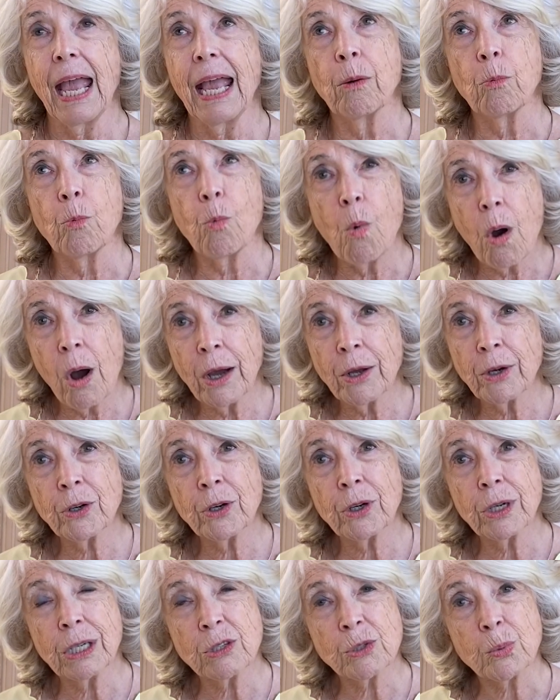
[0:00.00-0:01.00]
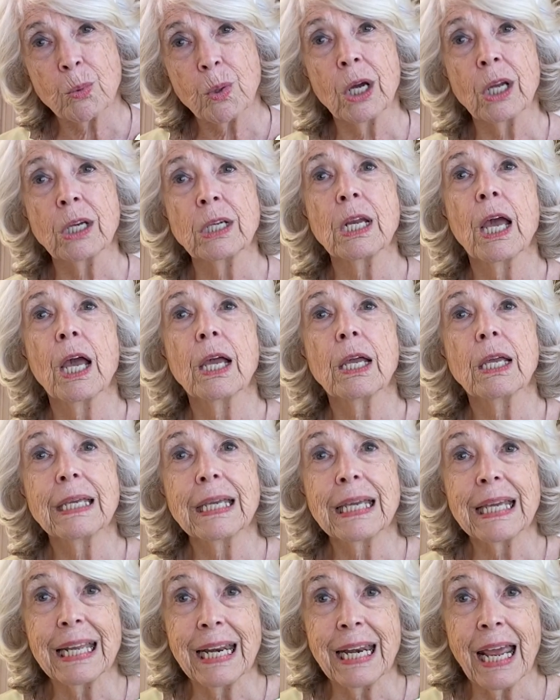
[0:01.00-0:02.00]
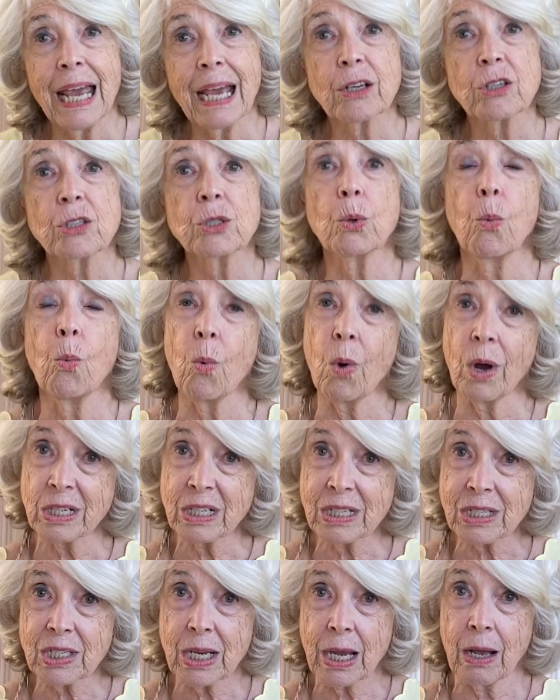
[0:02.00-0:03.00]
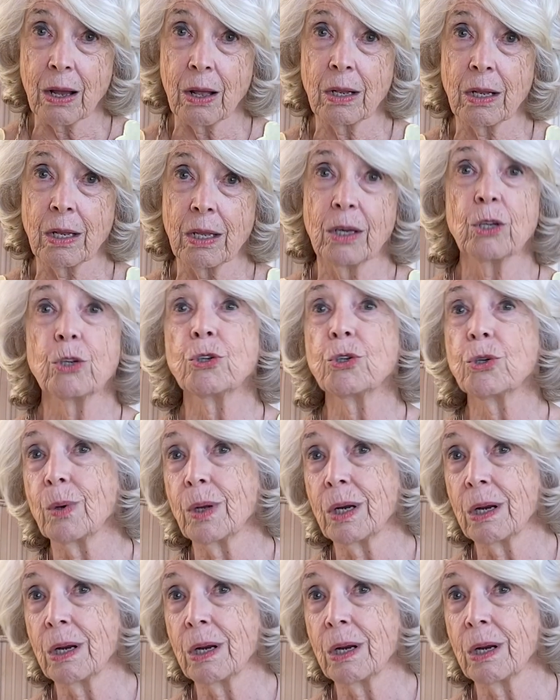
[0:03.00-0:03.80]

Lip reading: And water is what connects one cell to